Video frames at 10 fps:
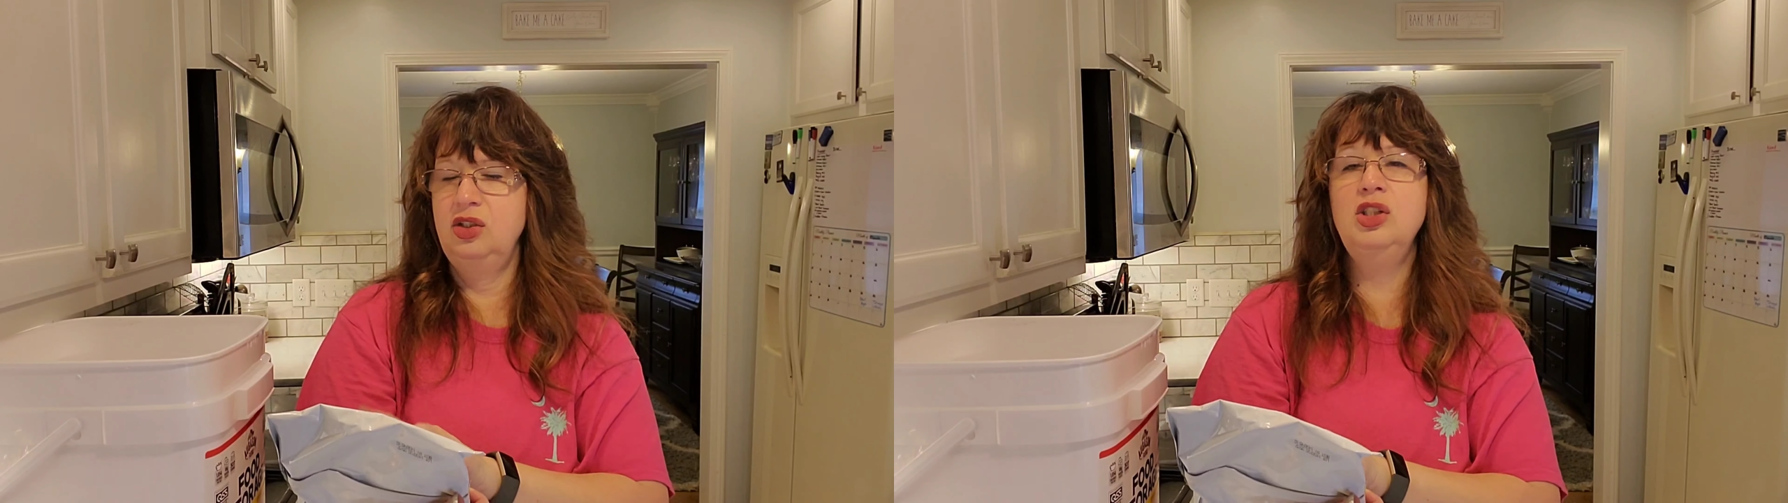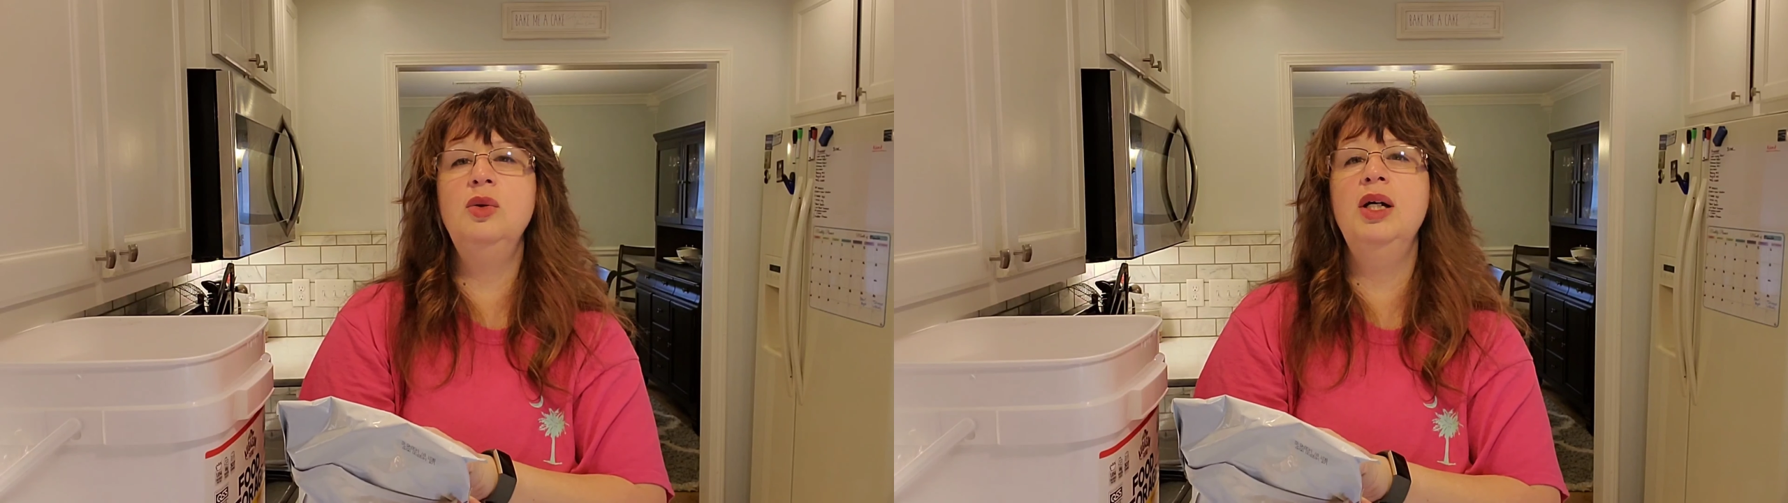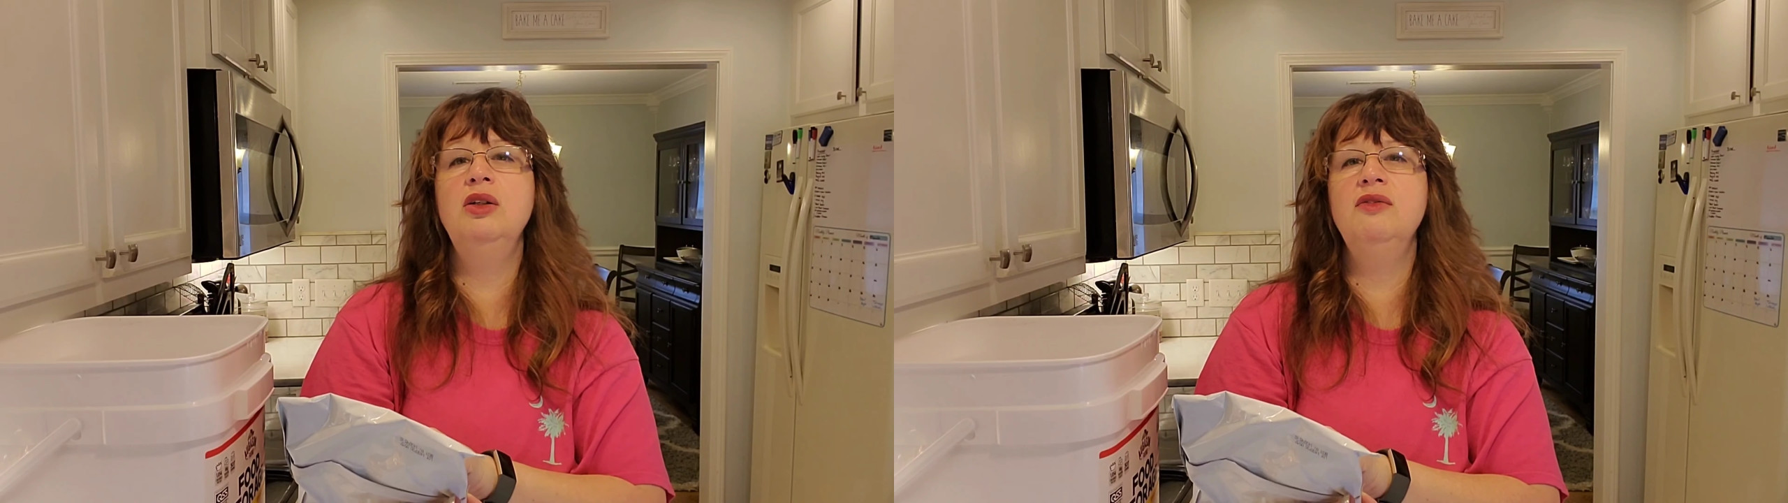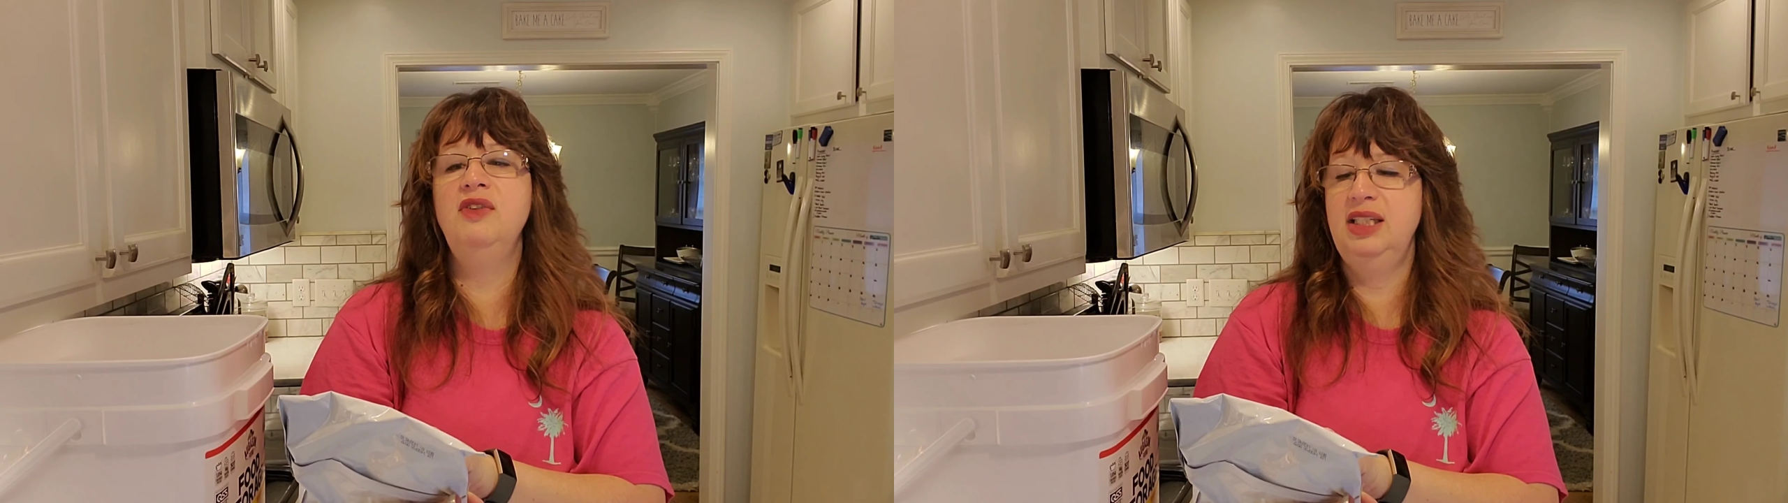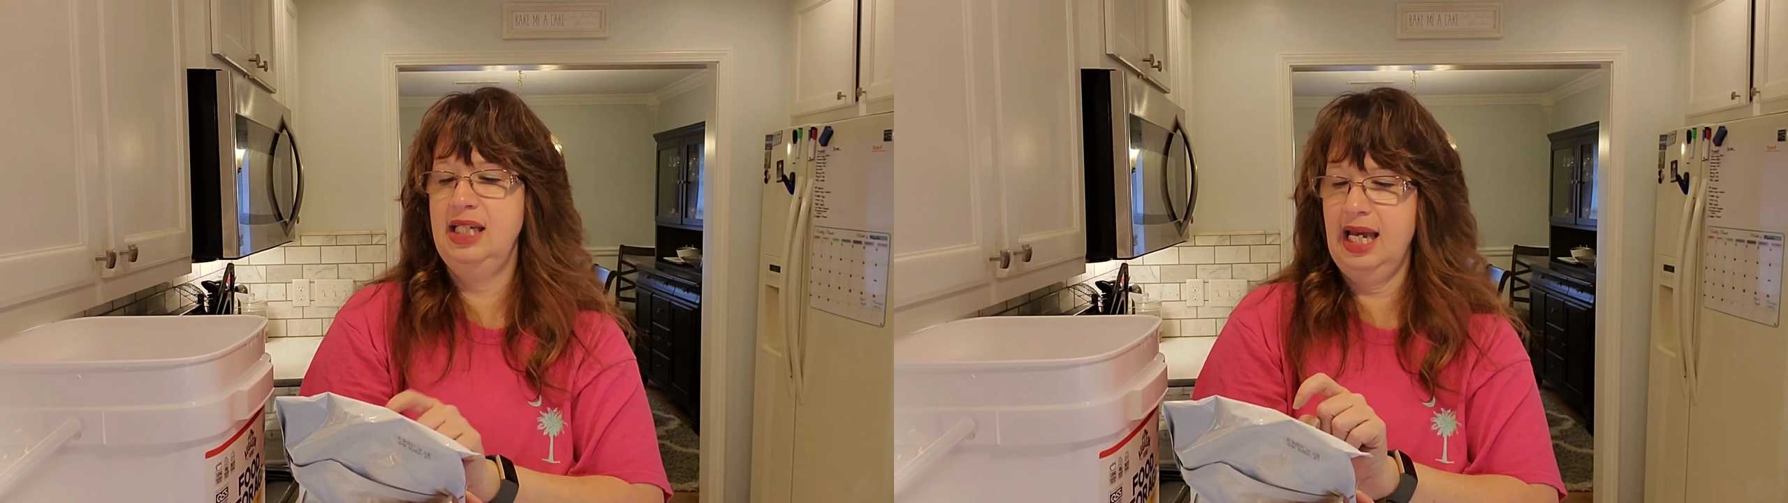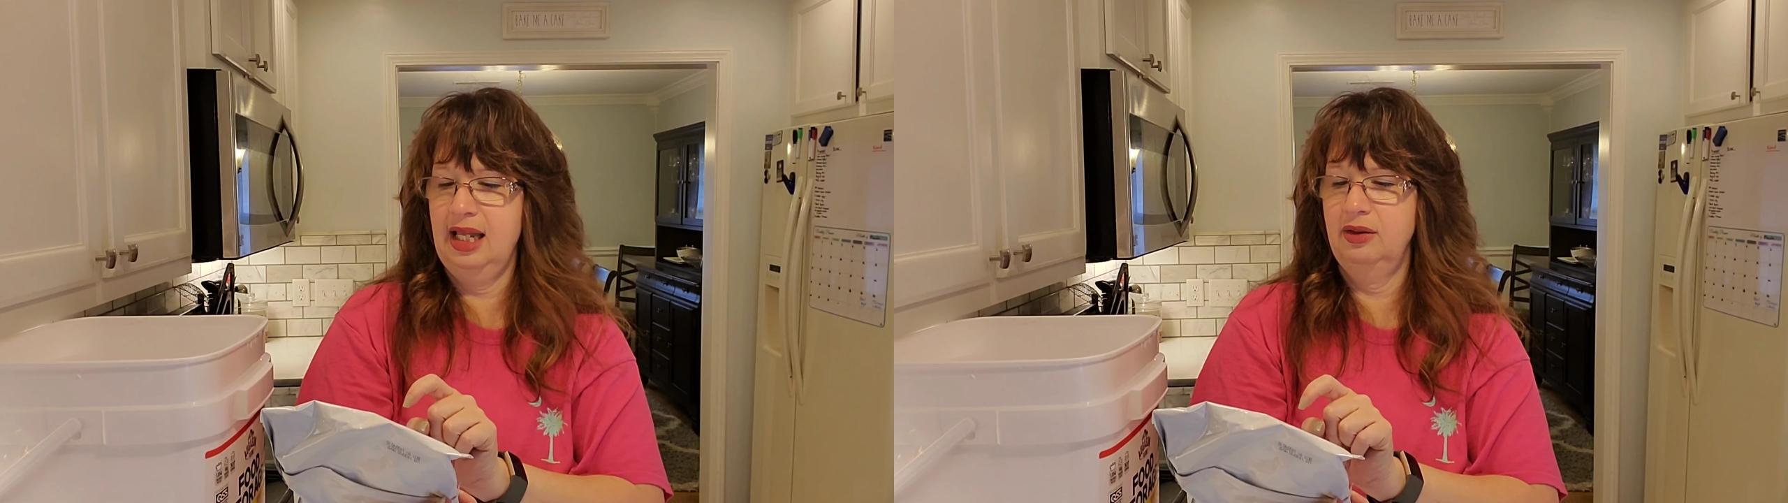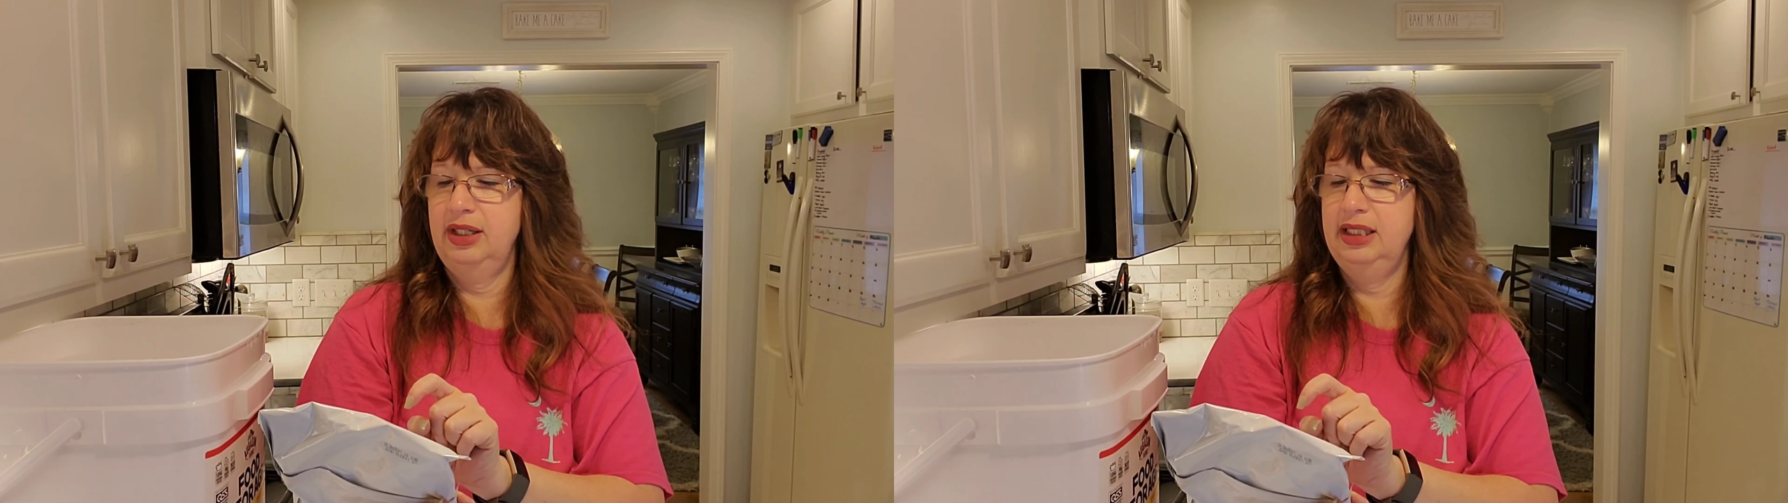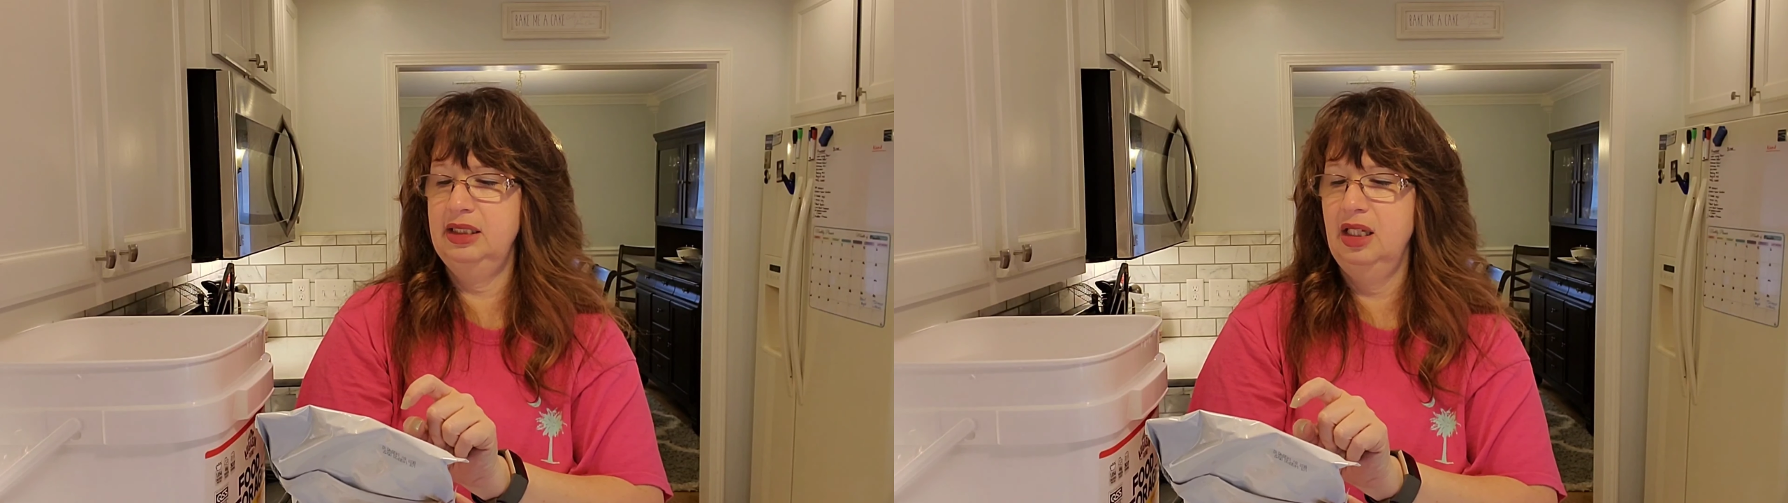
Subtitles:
250 calories